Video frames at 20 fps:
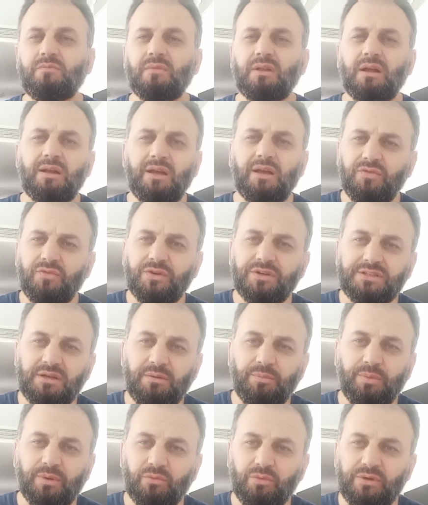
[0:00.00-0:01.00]
like for
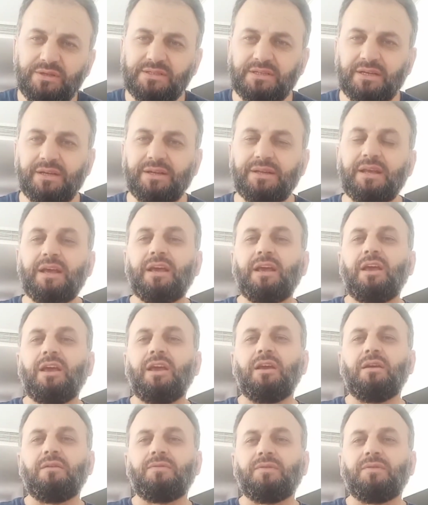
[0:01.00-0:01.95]
example we said if